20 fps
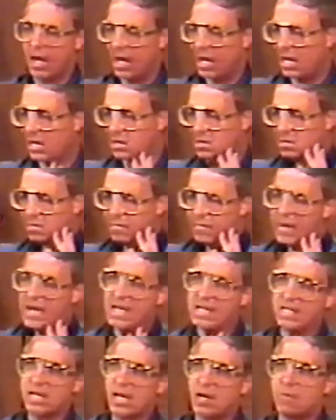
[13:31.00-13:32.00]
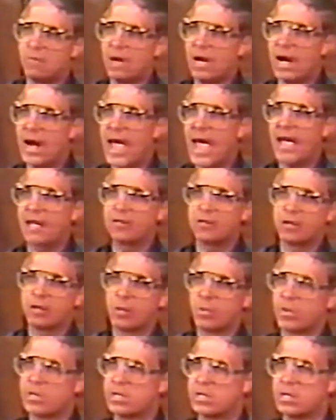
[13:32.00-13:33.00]
His face had relaxed.
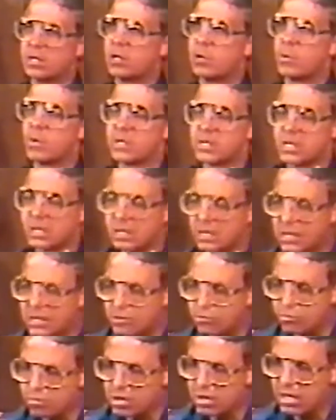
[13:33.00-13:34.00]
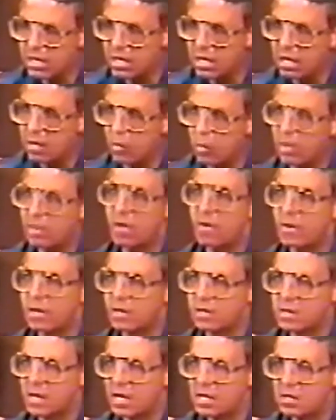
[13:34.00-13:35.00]
There was literally, without
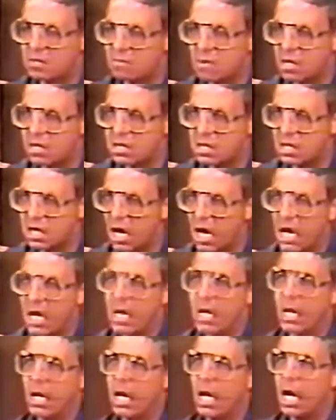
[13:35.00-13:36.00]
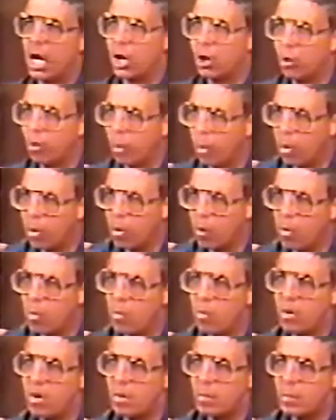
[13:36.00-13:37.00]
exaggeration, a
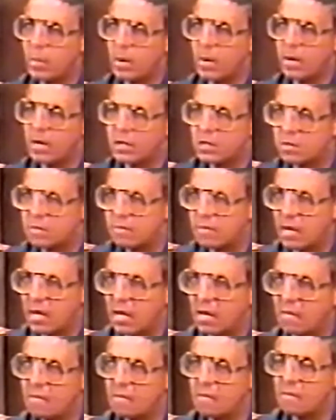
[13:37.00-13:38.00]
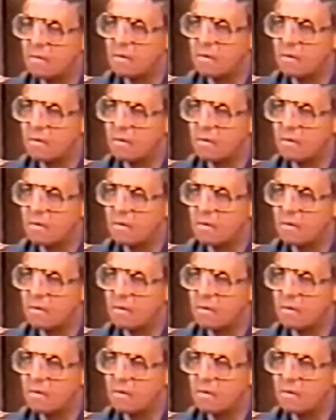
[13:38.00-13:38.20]
glow upon his face.